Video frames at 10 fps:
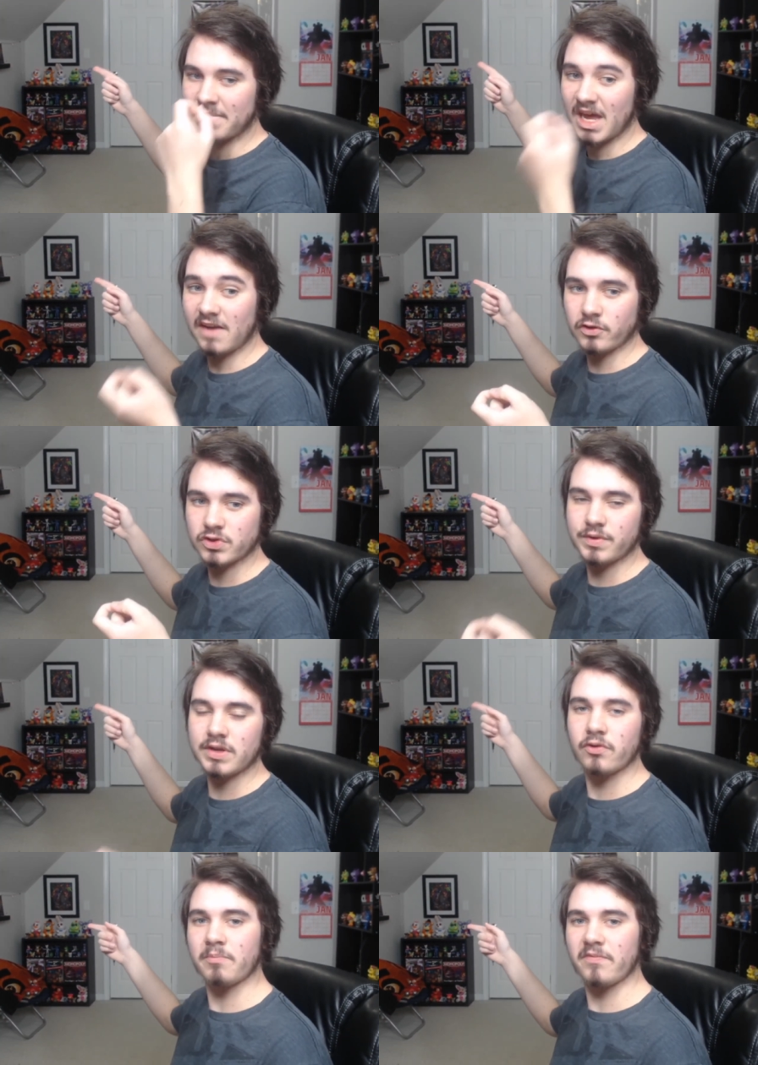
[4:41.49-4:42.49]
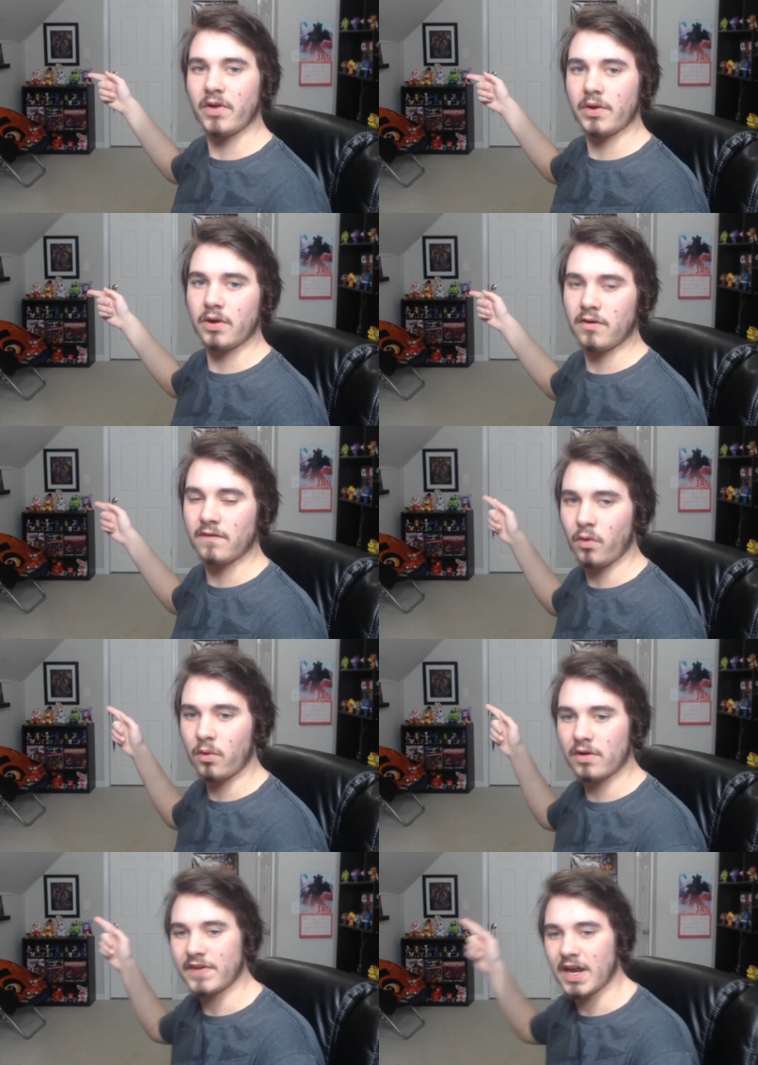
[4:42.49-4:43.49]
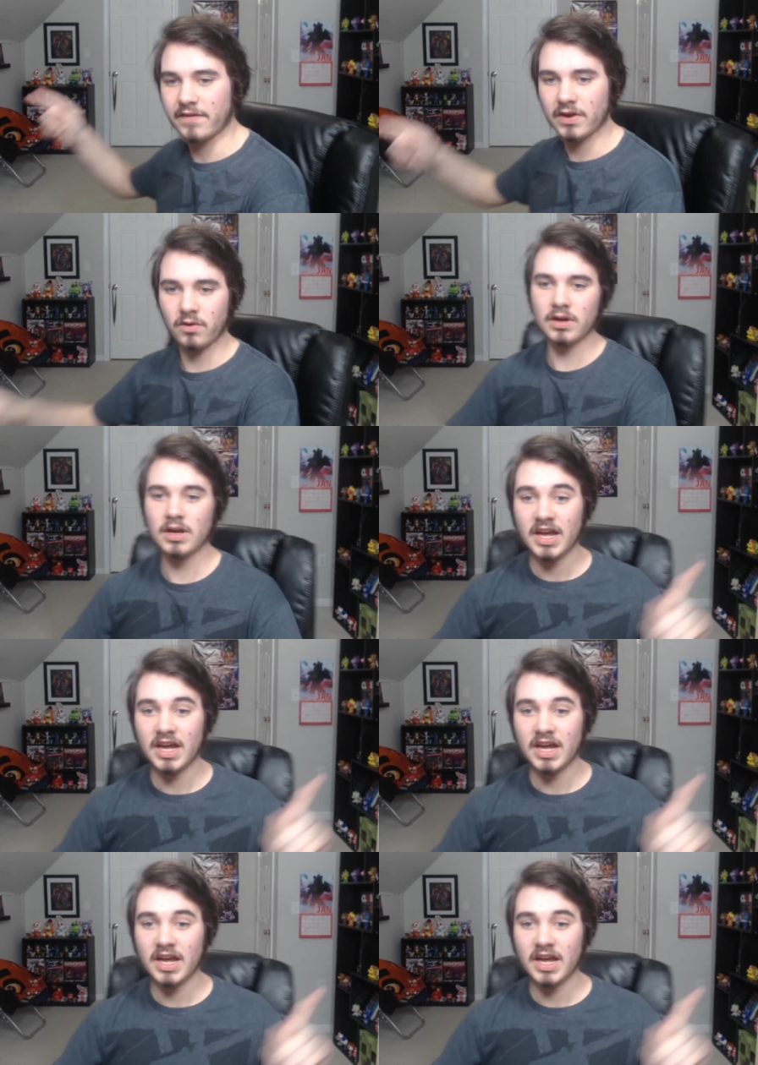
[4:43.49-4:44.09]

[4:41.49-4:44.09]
anniversary group photo for FNAF A R.